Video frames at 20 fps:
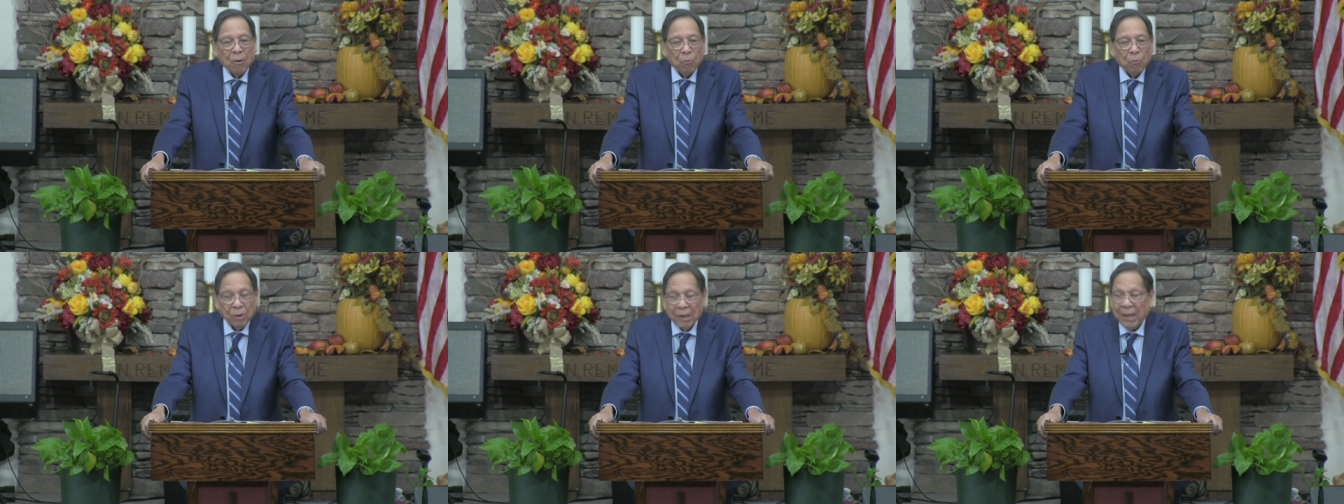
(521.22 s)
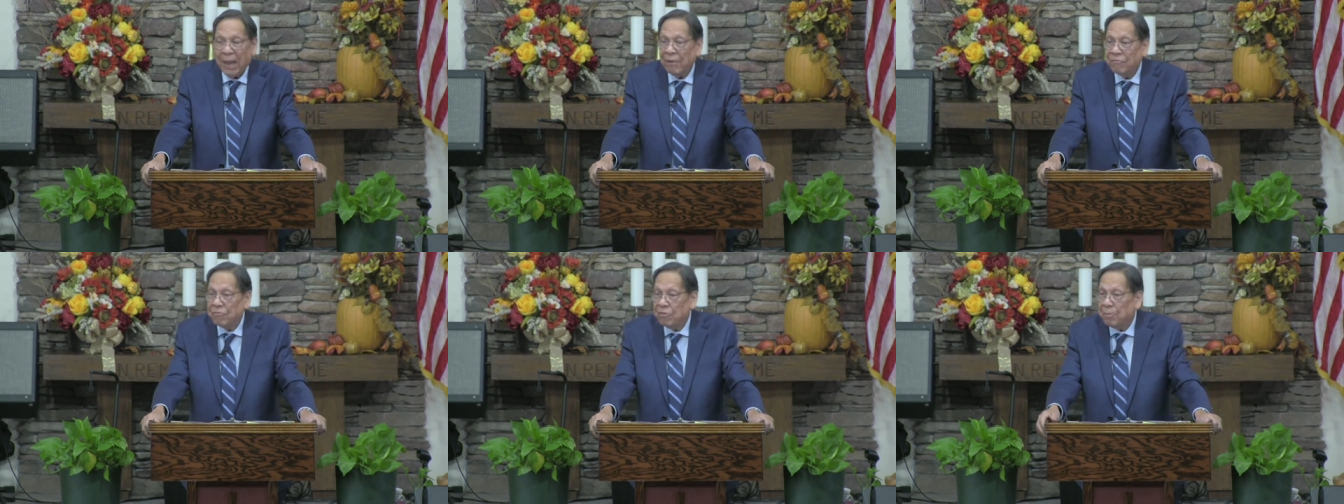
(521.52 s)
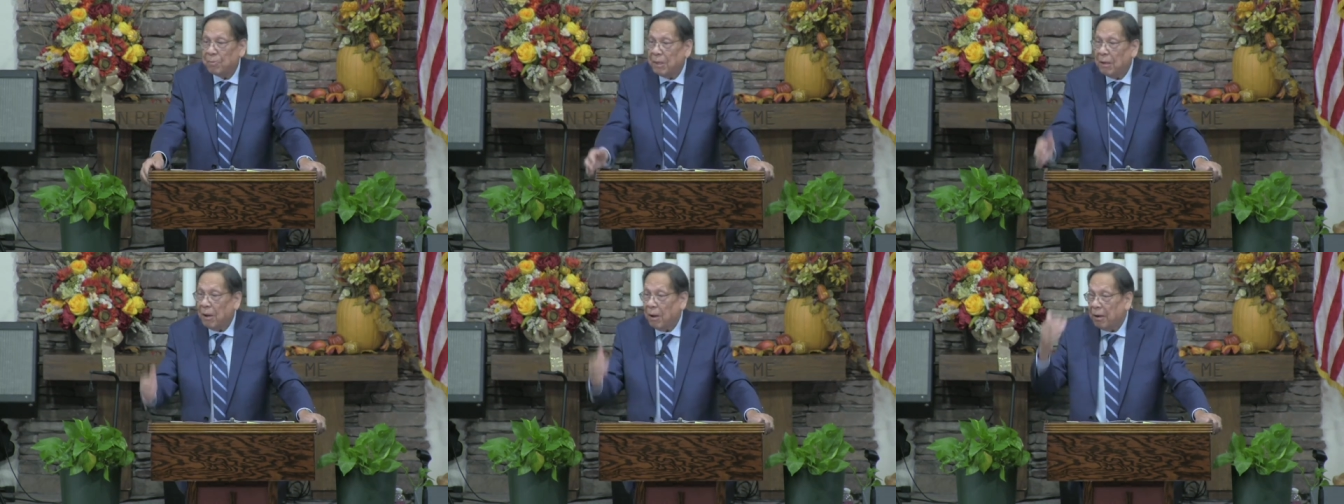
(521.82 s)
we have to
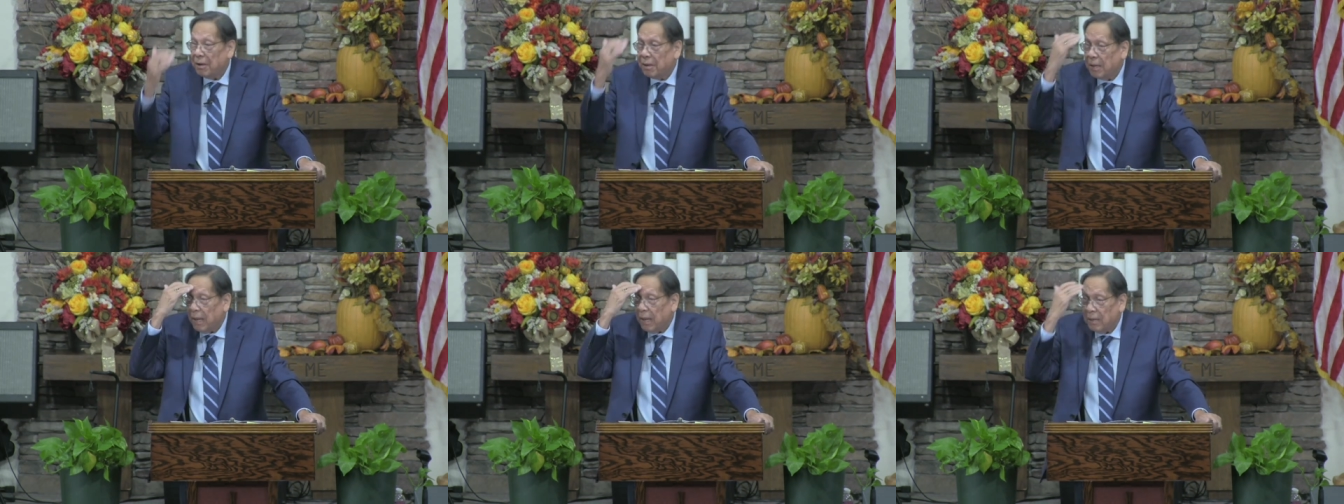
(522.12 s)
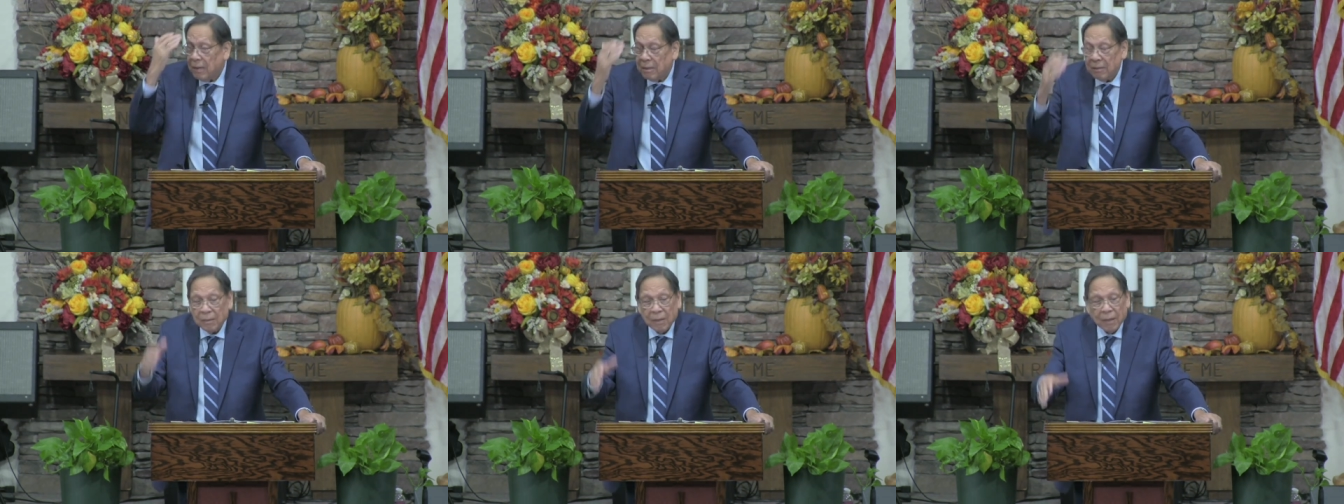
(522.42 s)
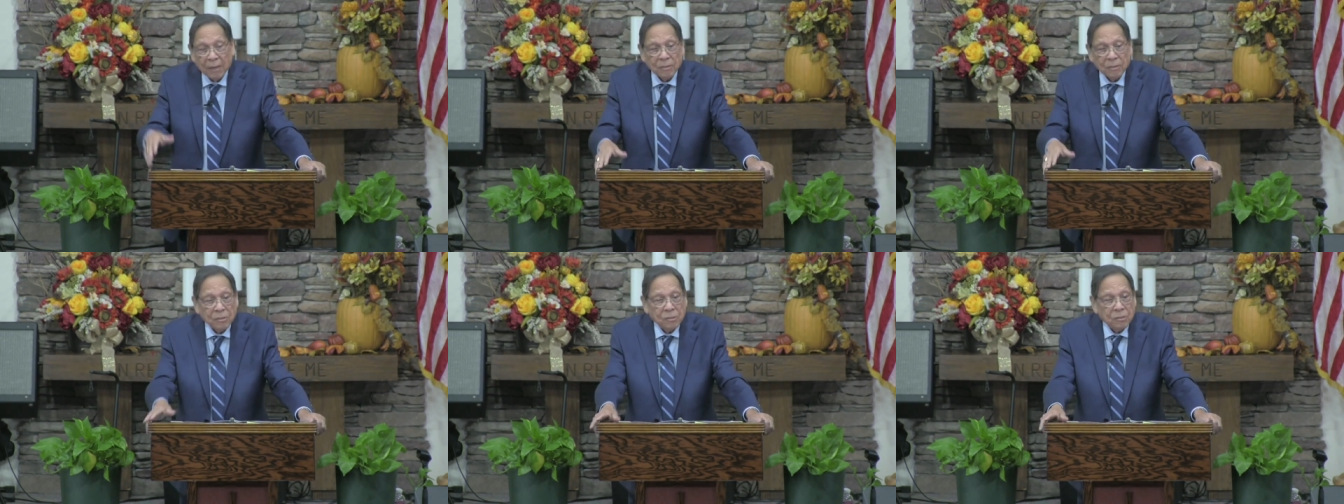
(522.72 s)
be hard headed
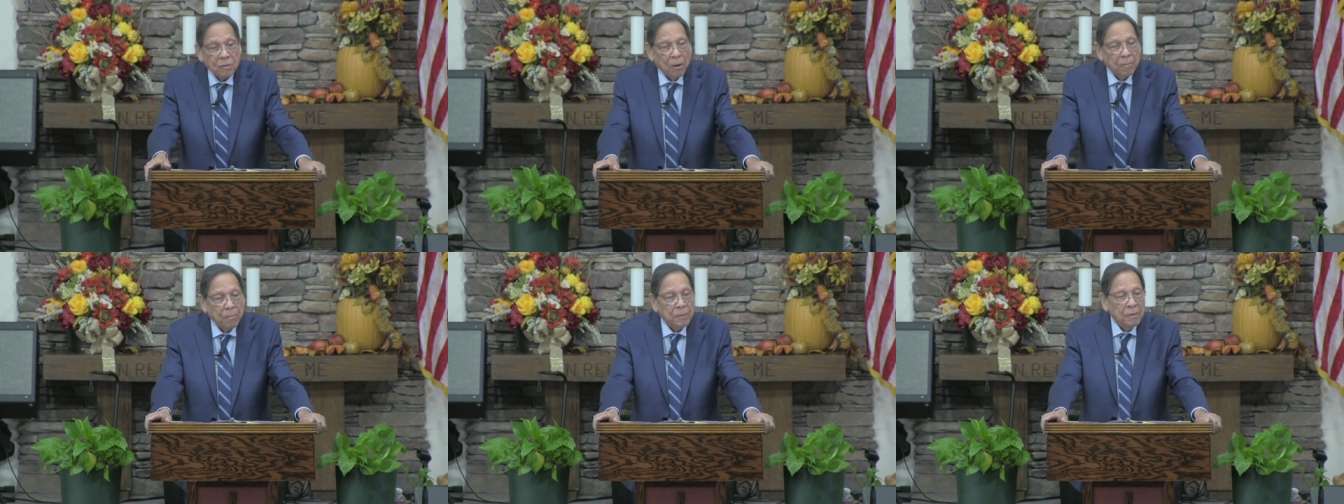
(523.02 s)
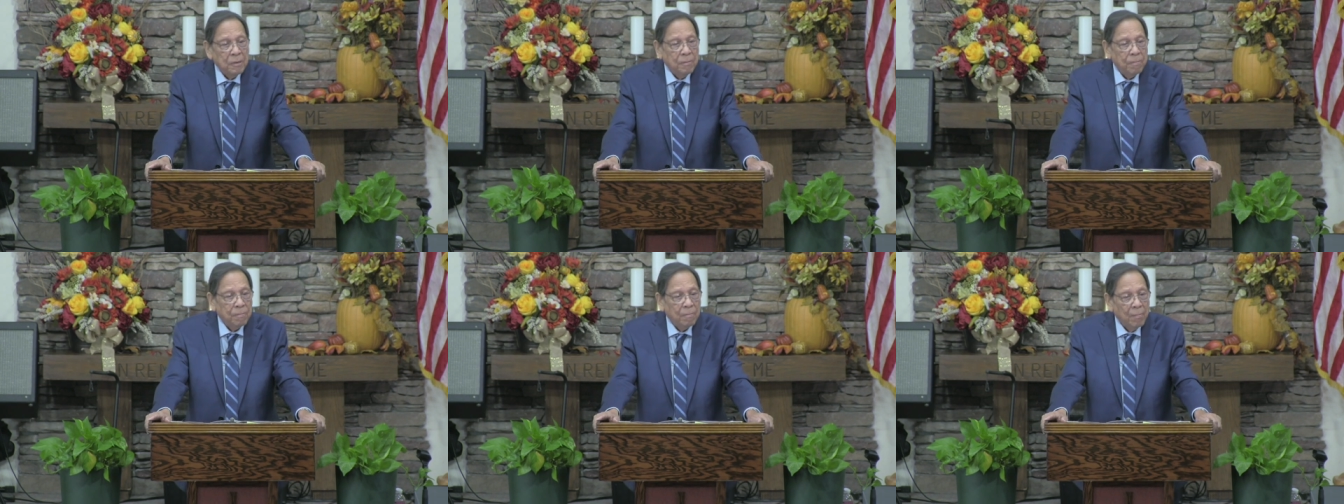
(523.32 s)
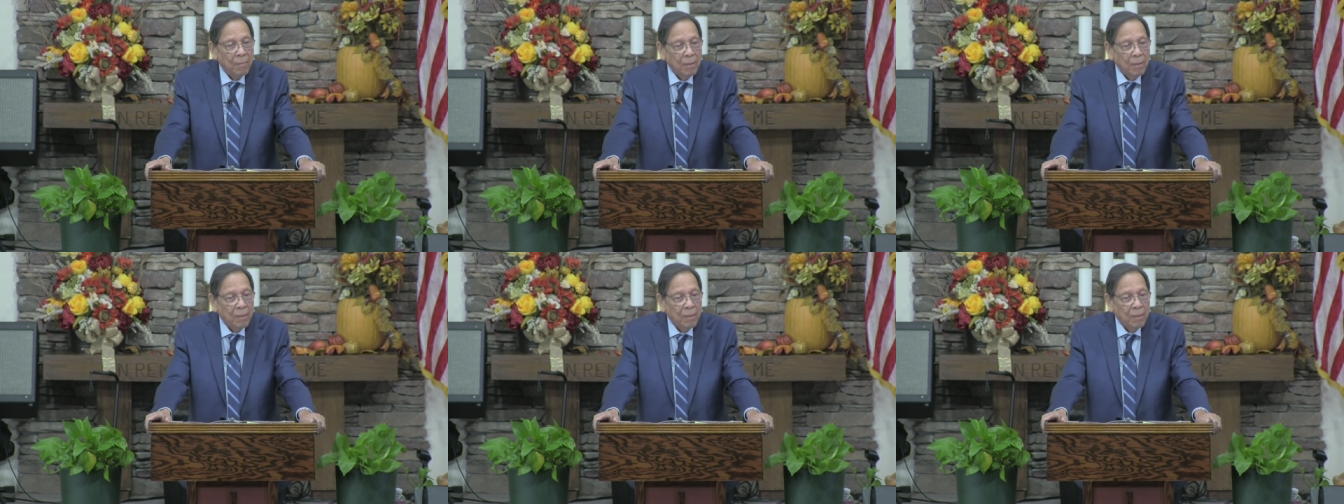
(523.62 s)
and stubborn